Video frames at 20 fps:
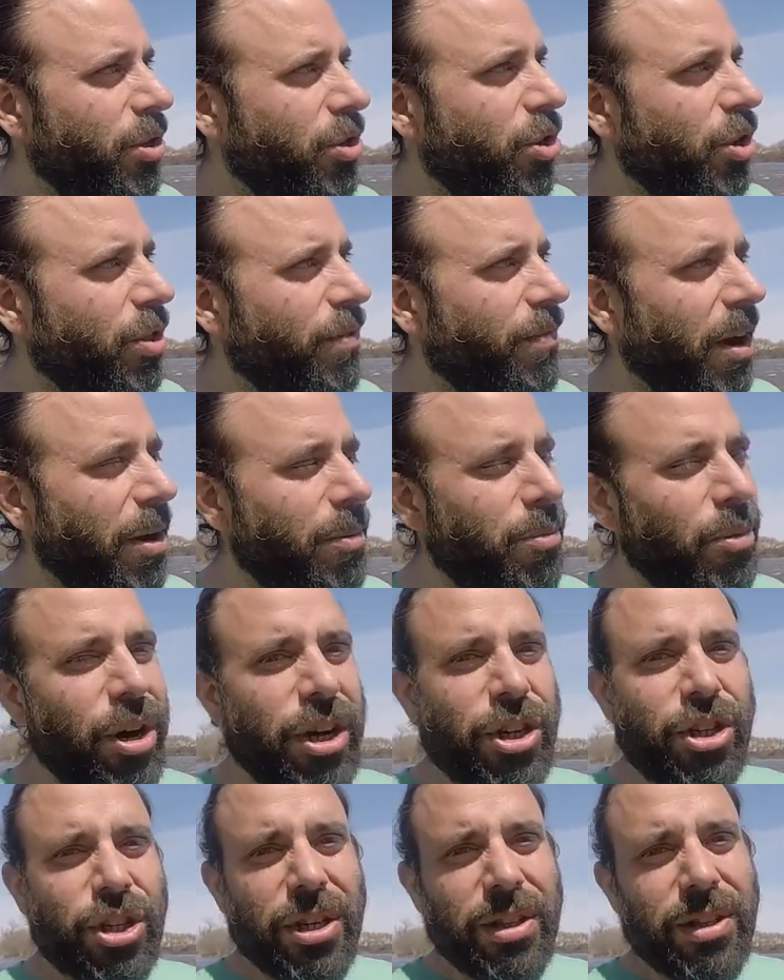good
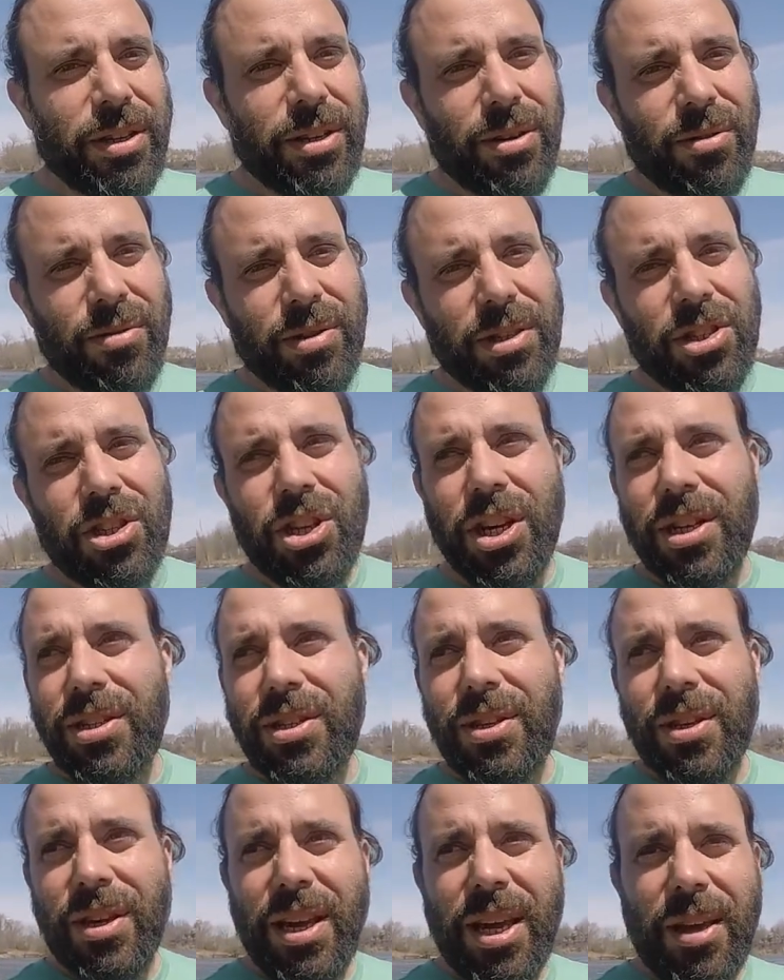vibration. It's
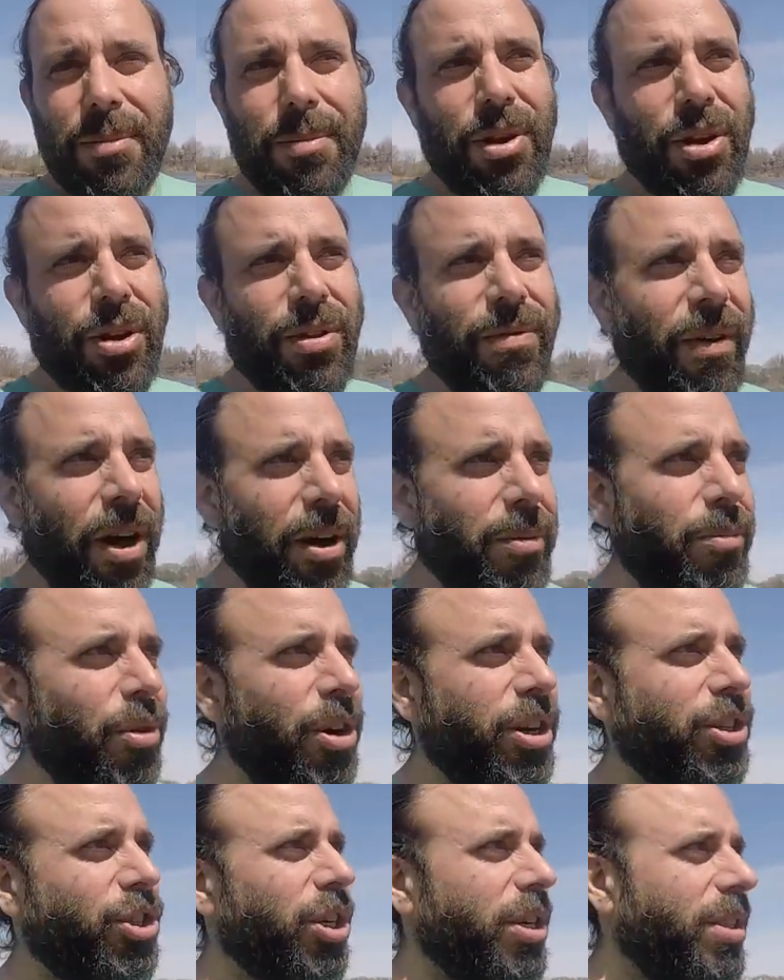just to keep good
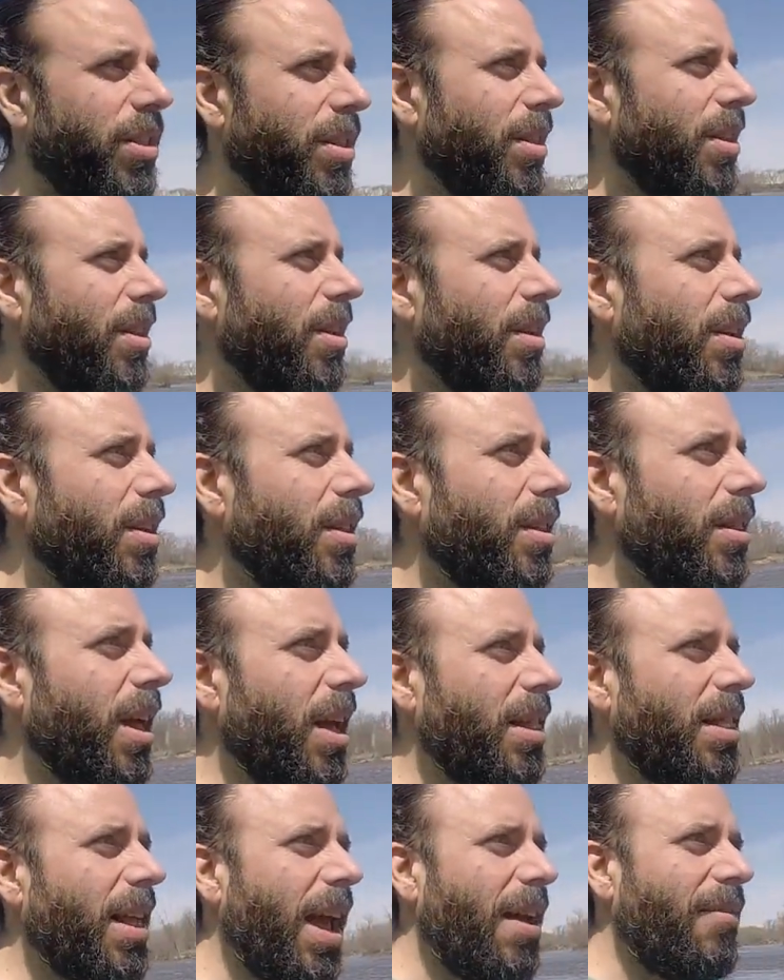vibration,
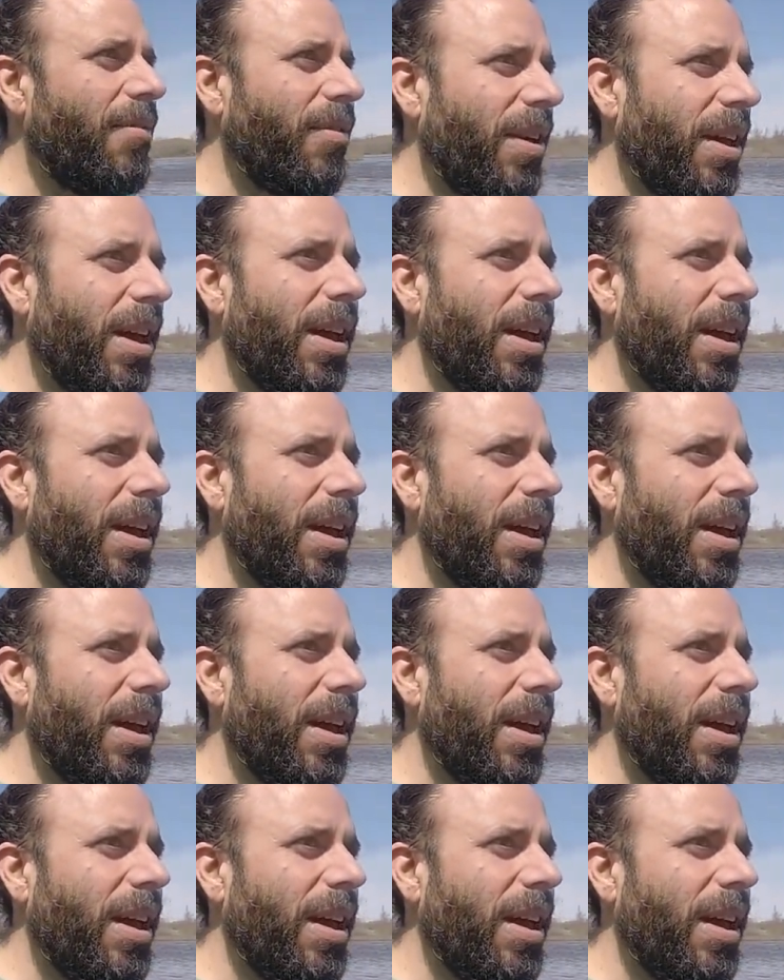not have